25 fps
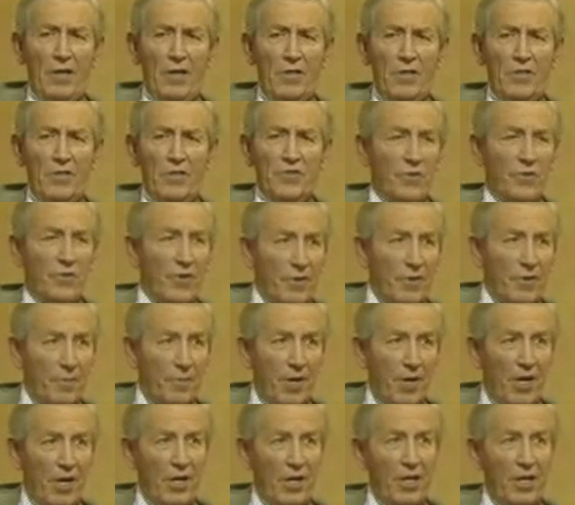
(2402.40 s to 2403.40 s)

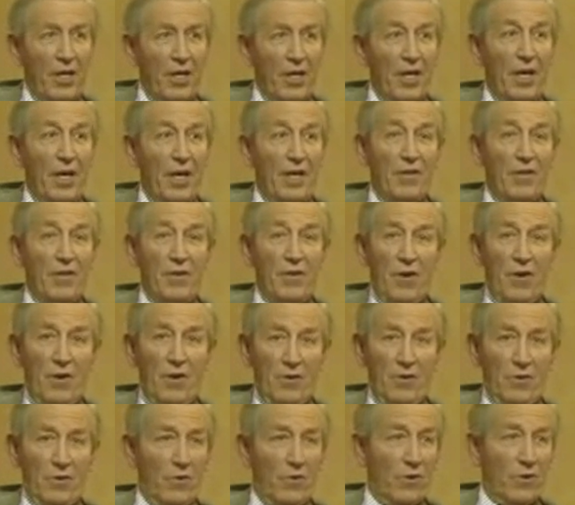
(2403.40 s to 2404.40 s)
Strindberg had a long
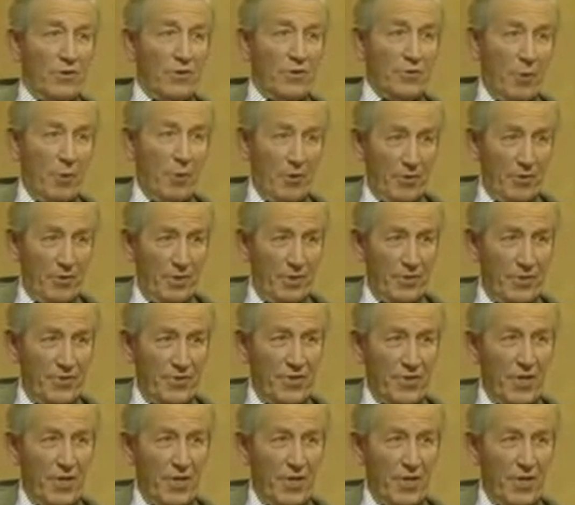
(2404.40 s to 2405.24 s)
correspondence